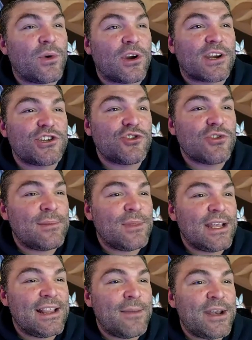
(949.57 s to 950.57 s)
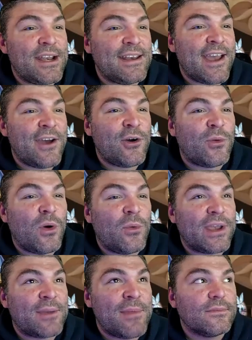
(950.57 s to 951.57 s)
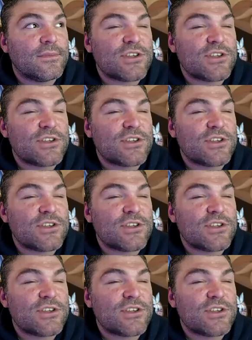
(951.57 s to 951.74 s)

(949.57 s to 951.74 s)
extremely limited now on what we can make.